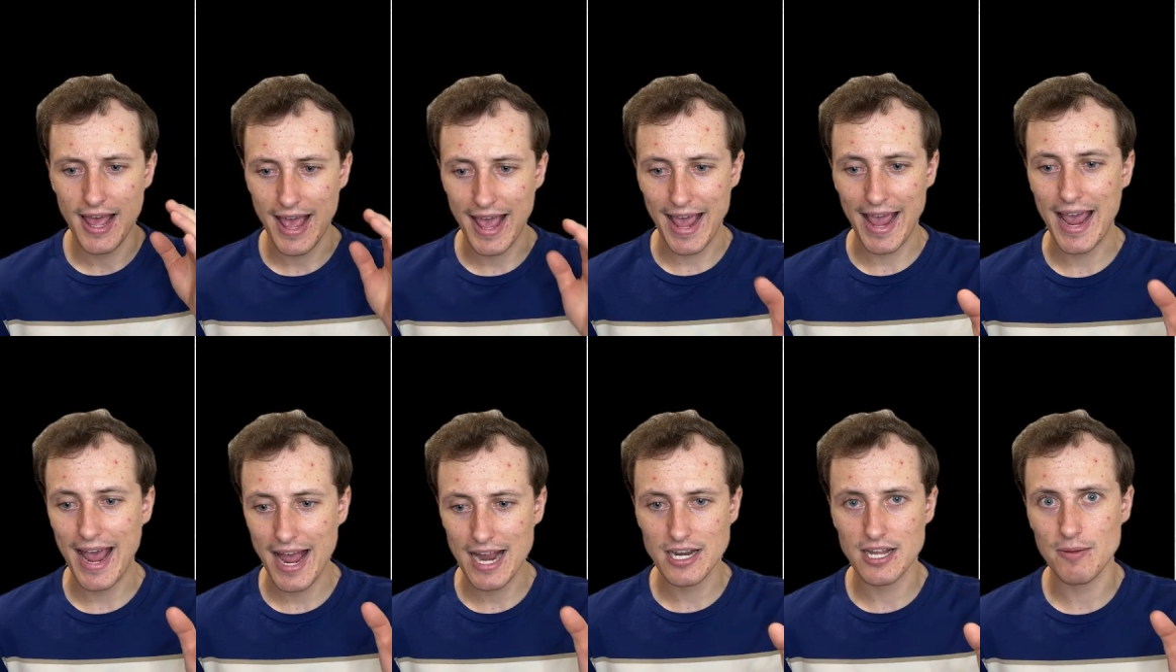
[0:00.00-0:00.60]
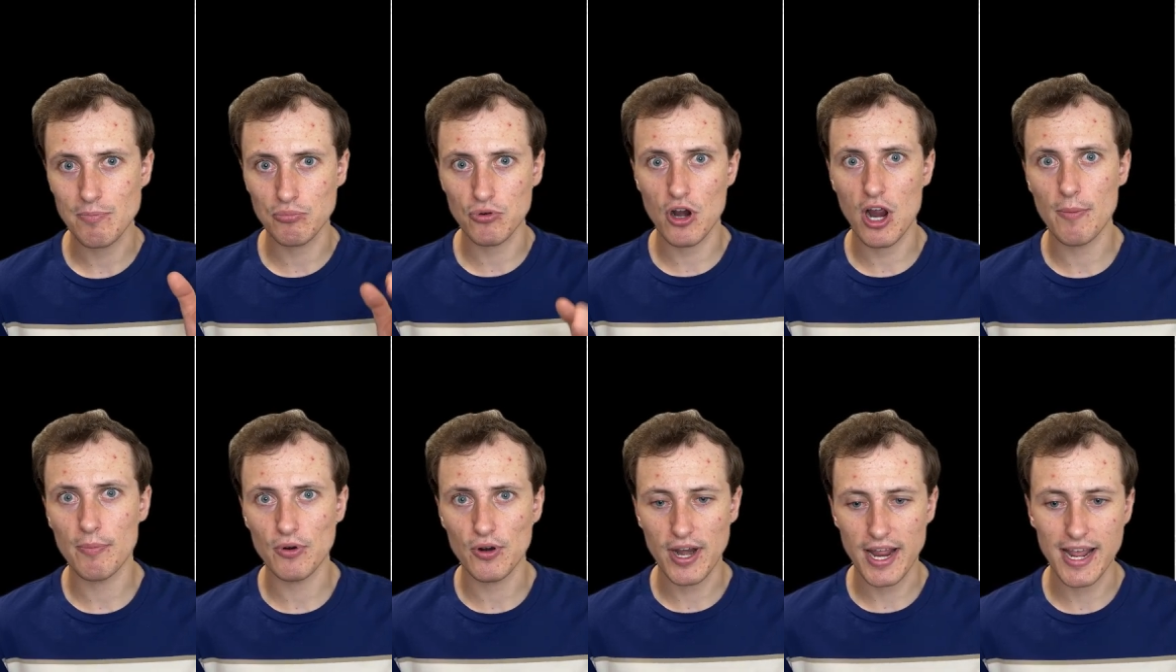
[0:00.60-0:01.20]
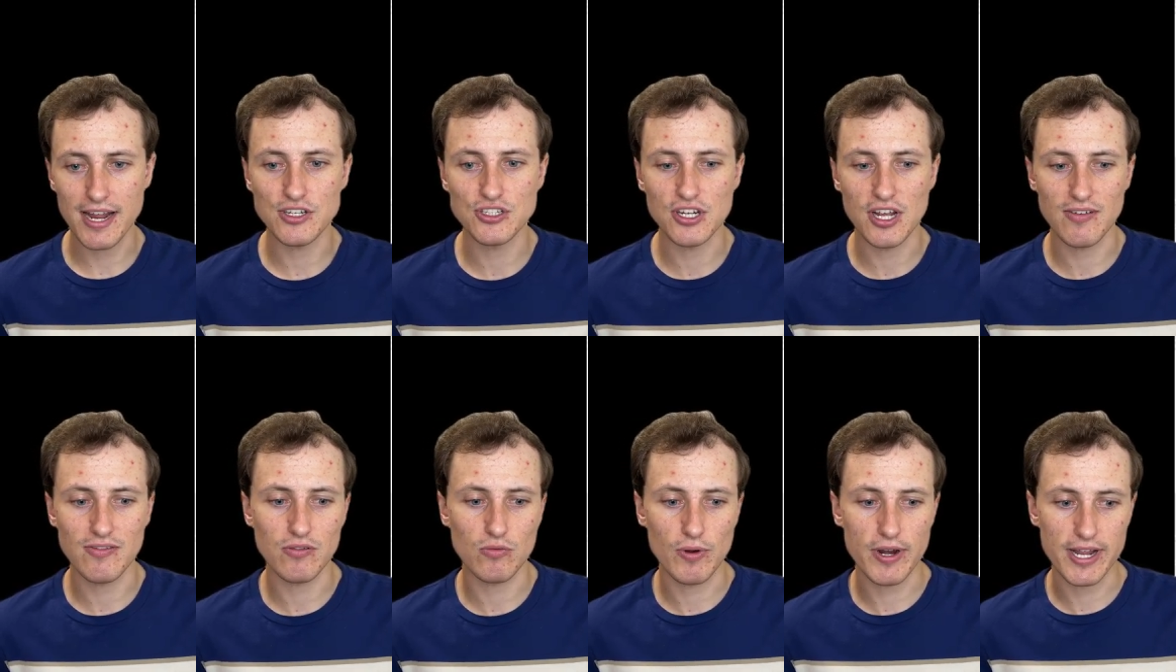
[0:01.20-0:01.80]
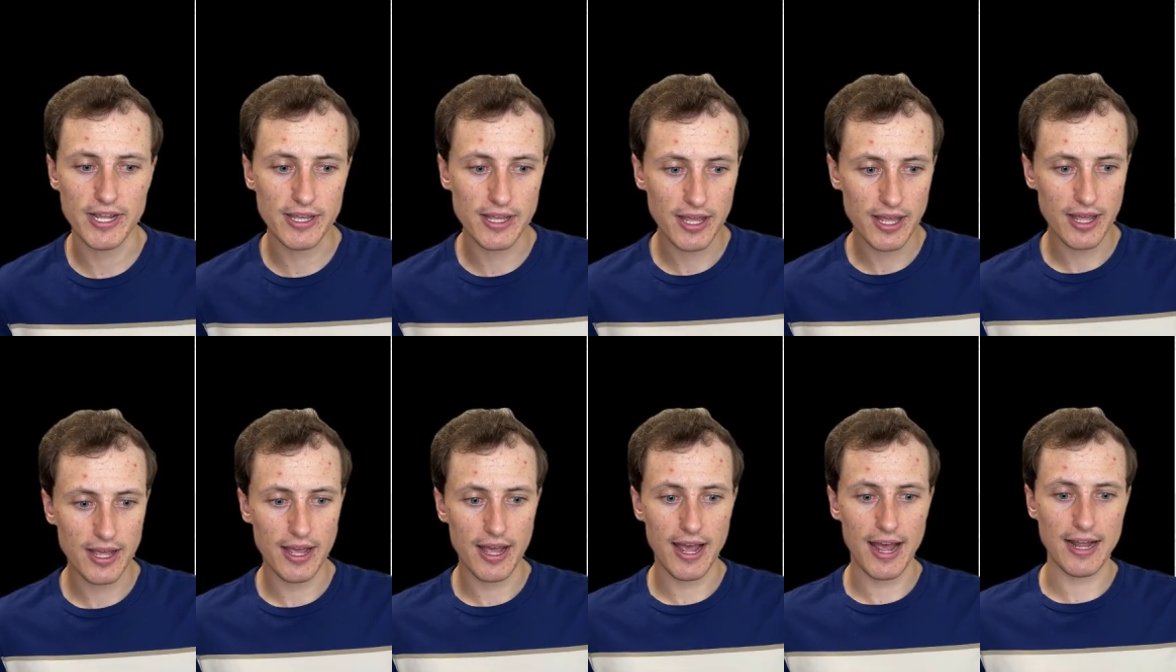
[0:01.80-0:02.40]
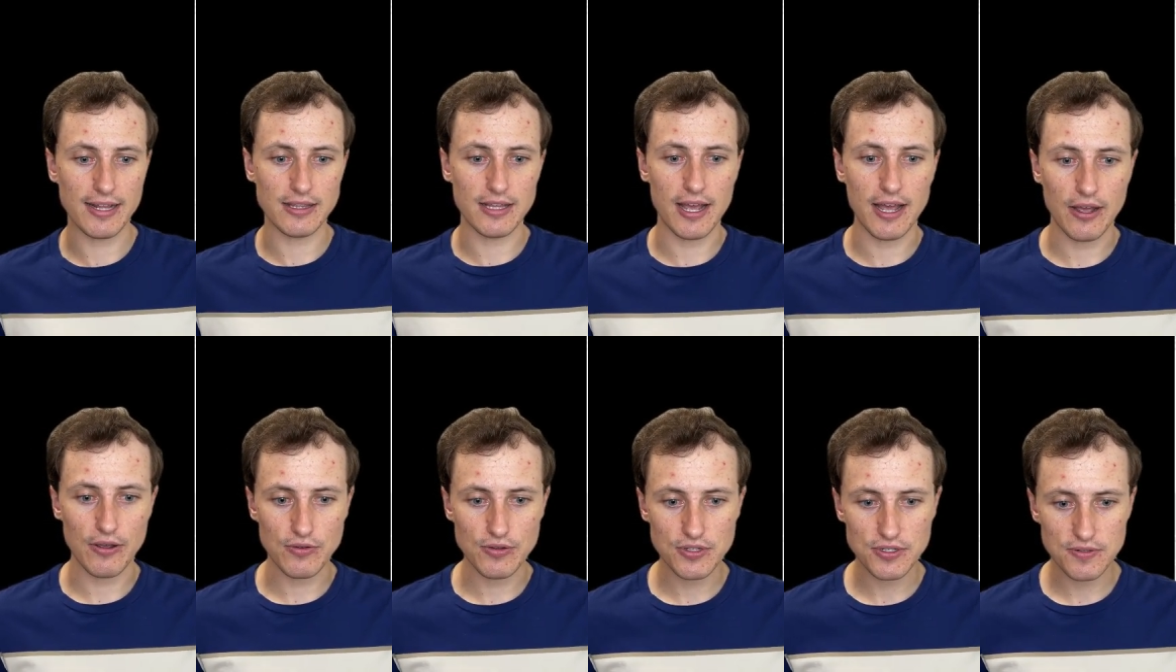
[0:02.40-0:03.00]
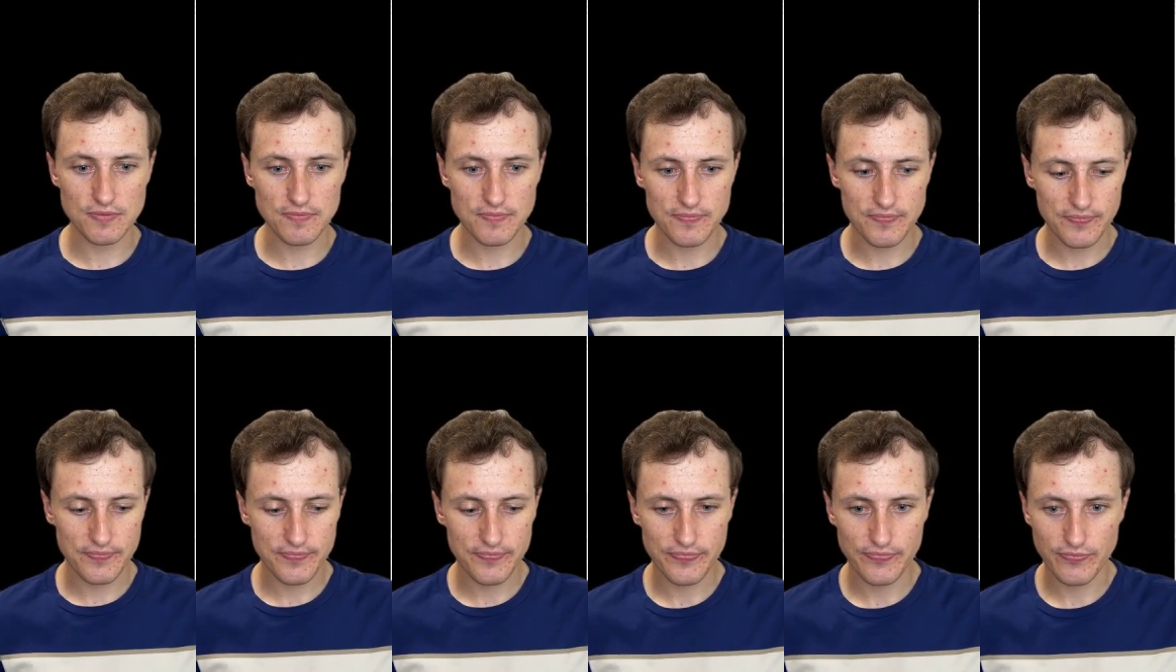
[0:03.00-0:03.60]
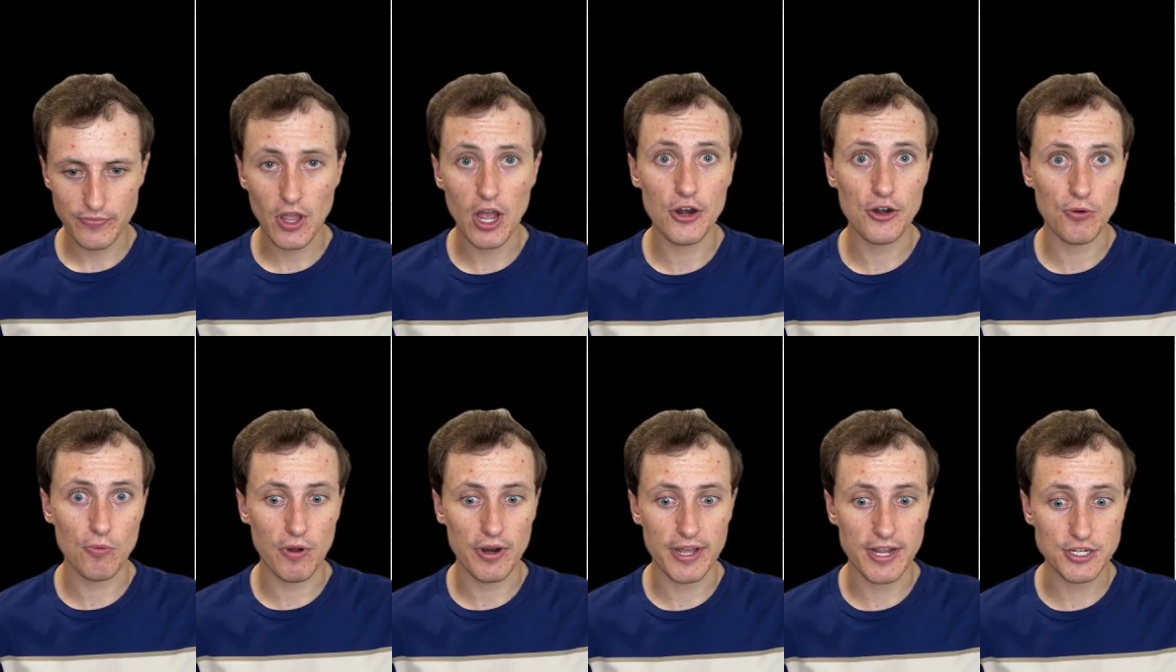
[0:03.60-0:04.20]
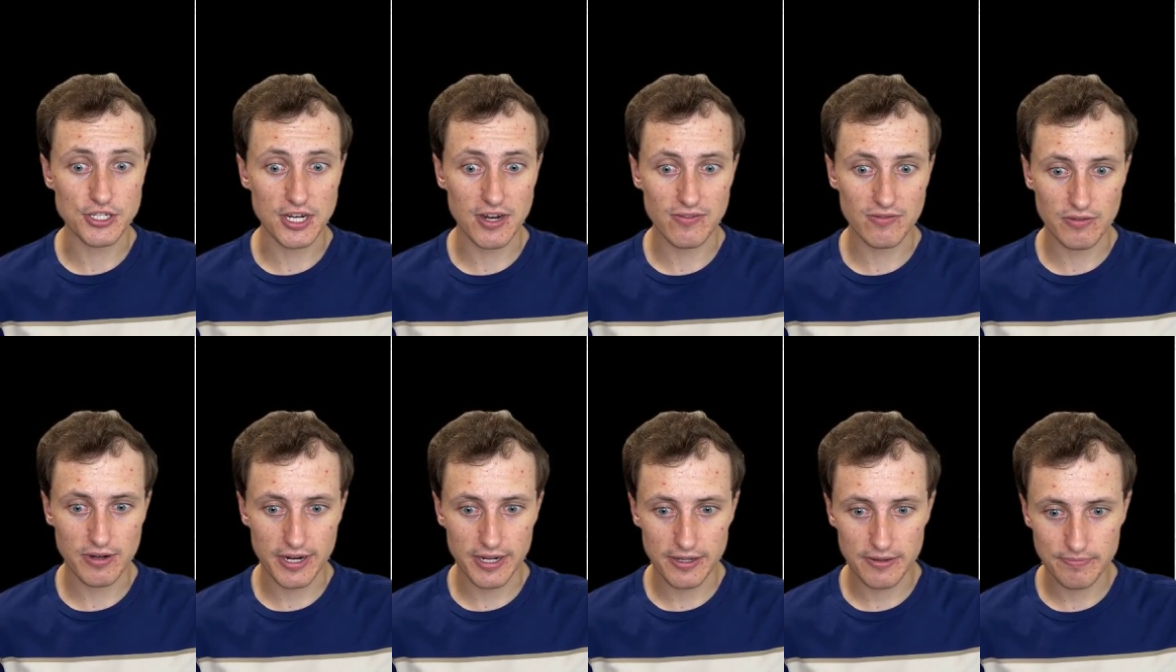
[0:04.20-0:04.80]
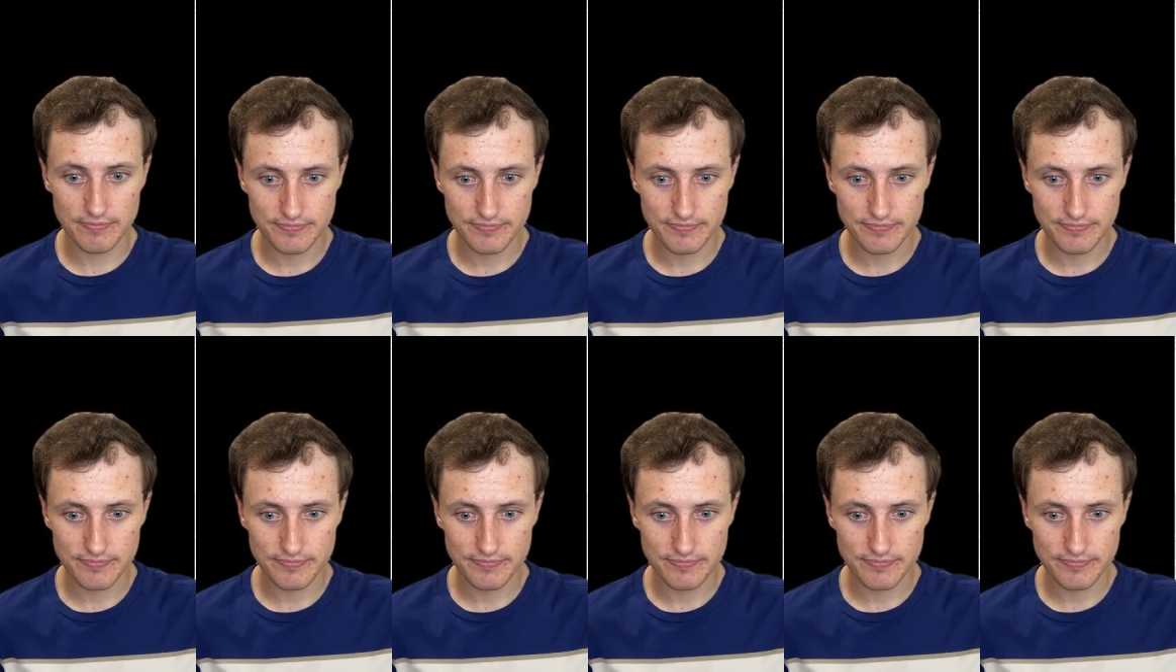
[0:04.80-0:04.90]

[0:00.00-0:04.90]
and a proper HF rig at the house. 100-watt HF rig.